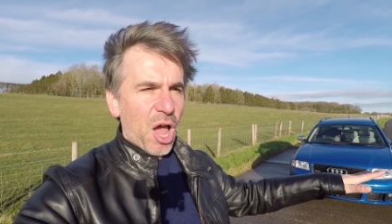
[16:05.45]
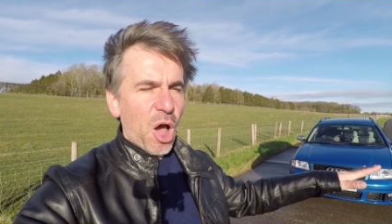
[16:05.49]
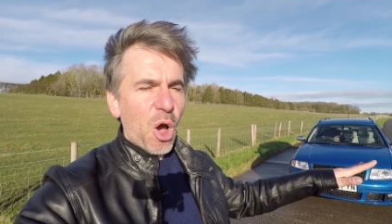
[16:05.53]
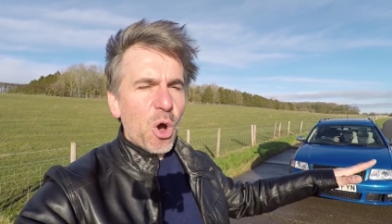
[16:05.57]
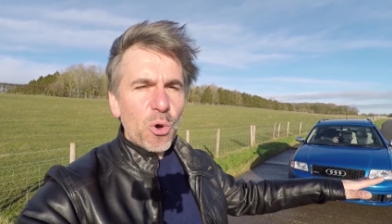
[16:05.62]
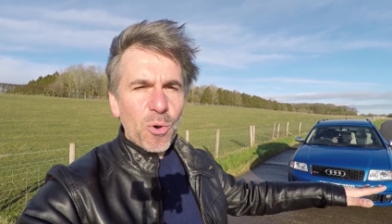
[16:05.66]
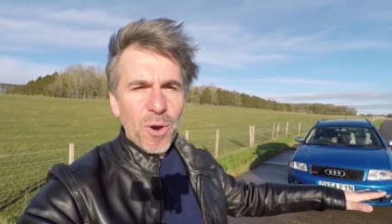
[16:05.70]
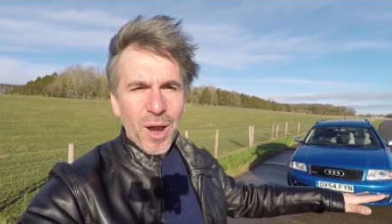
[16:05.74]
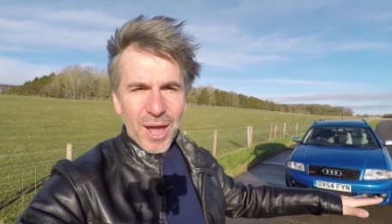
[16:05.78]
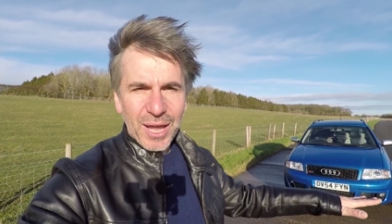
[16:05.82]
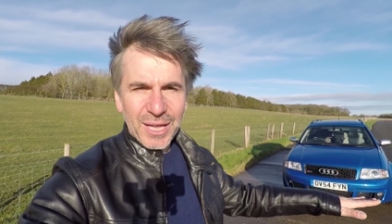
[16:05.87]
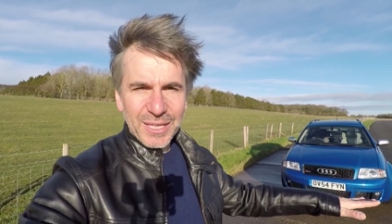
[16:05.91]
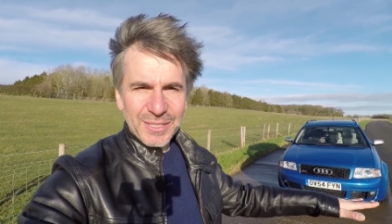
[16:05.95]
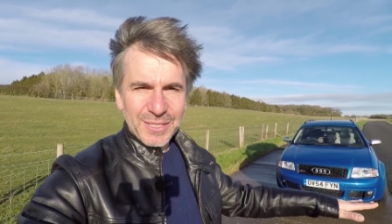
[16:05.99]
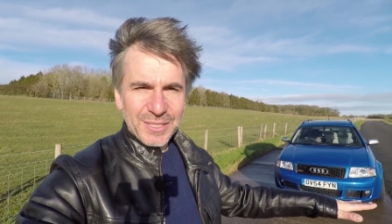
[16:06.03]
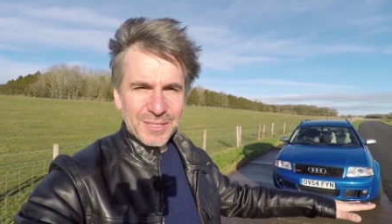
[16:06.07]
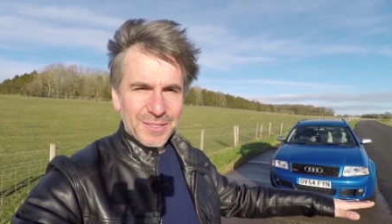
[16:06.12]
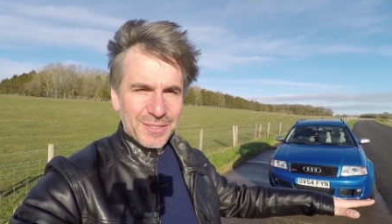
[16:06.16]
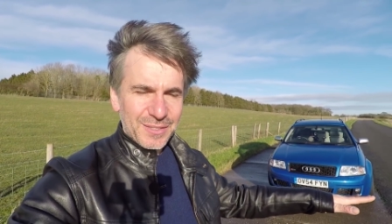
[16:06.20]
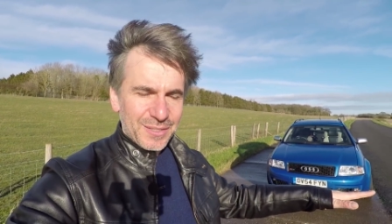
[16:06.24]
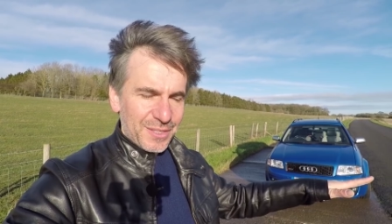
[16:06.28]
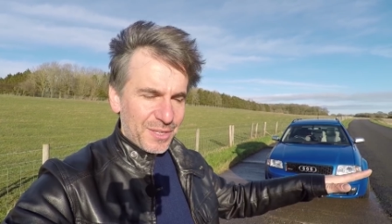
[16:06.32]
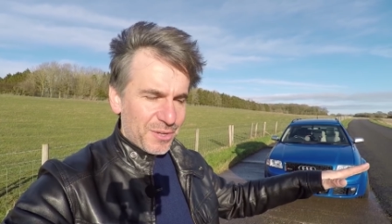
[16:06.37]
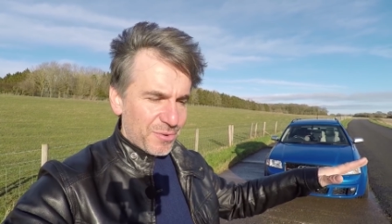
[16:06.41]
alright,
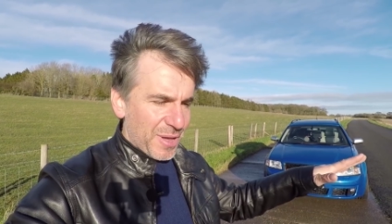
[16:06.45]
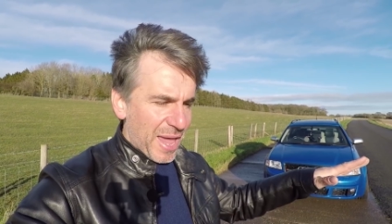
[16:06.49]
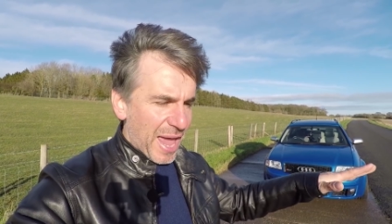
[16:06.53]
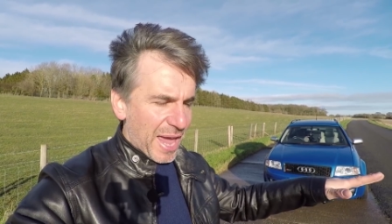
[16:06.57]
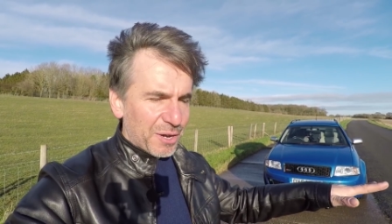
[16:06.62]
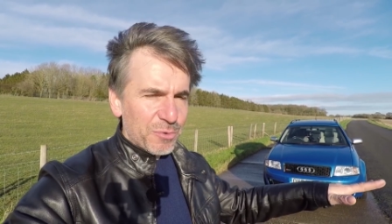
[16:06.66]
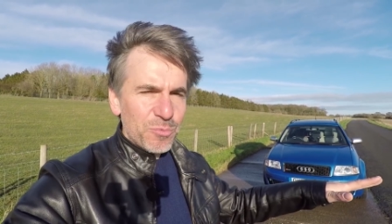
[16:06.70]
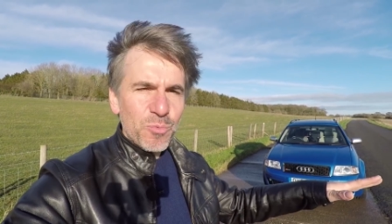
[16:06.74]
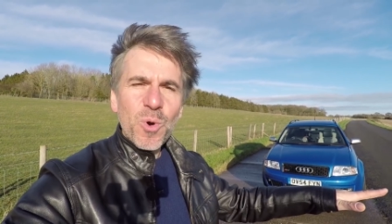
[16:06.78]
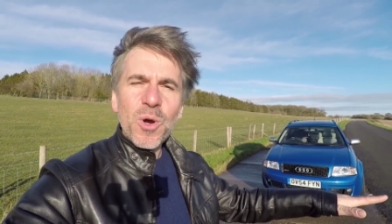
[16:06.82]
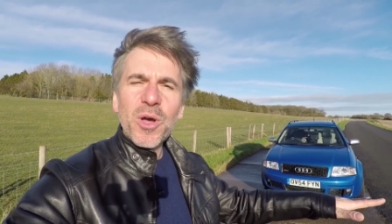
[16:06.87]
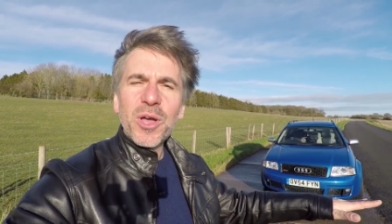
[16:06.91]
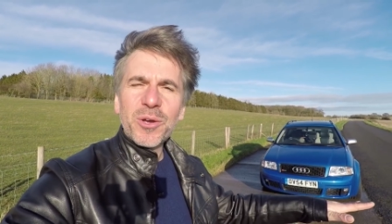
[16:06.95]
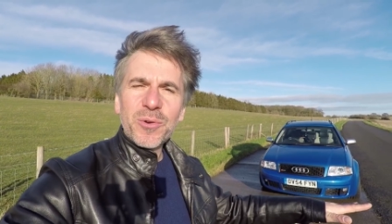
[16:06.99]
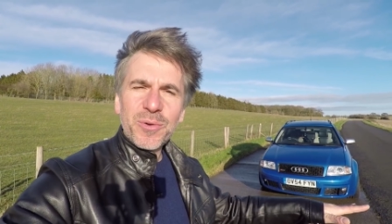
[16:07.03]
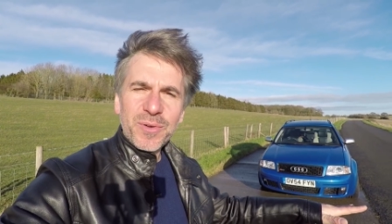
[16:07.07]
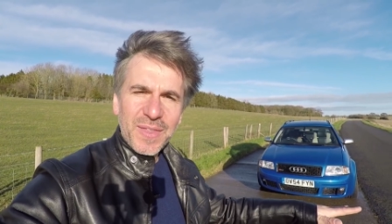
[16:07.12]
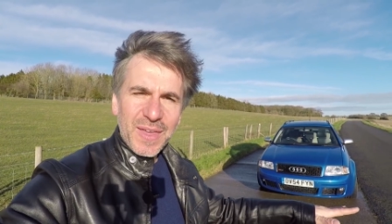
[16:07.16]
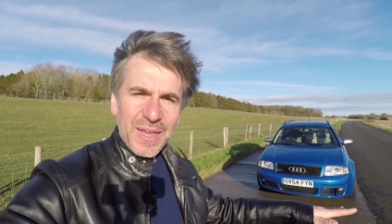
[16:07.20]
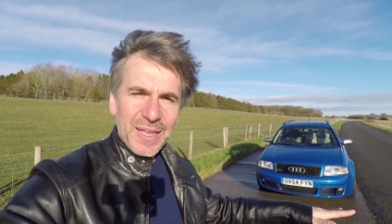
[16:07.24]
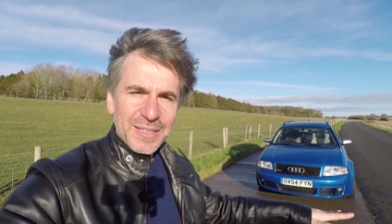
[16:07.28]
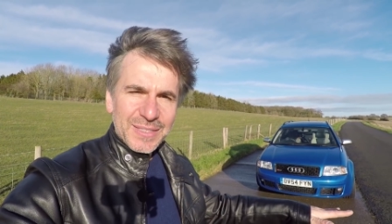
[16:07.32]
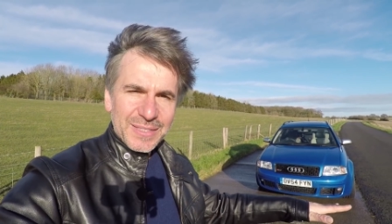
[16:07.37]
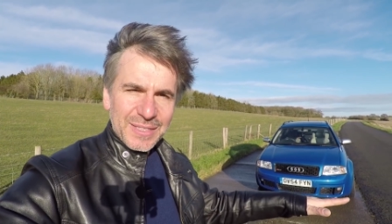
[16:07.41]
you can work
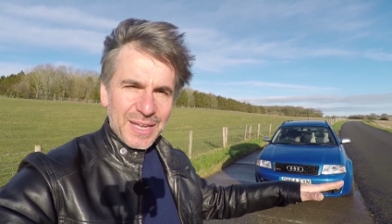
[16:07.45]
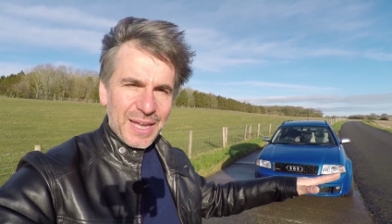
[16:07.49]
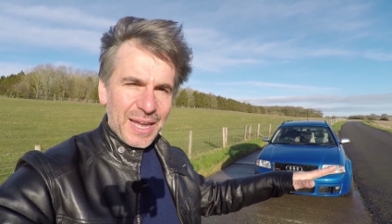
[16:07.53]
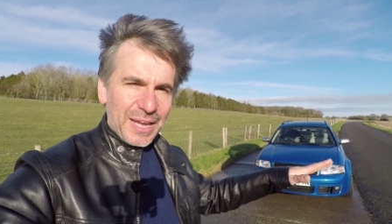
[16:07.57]
with it,